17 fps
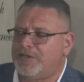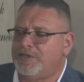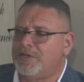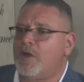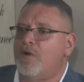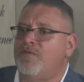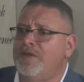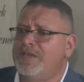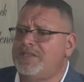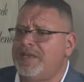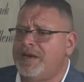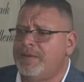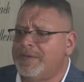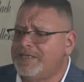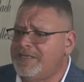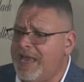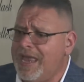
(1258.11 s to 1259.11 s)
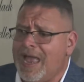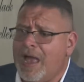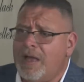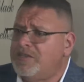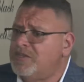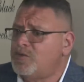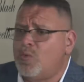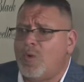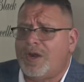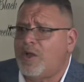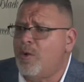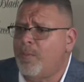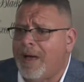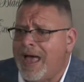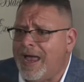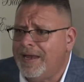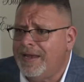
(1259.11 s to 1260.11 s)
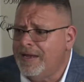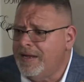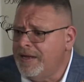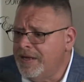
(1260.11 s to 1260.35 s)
to go visit him and say, hey, I just want to go by.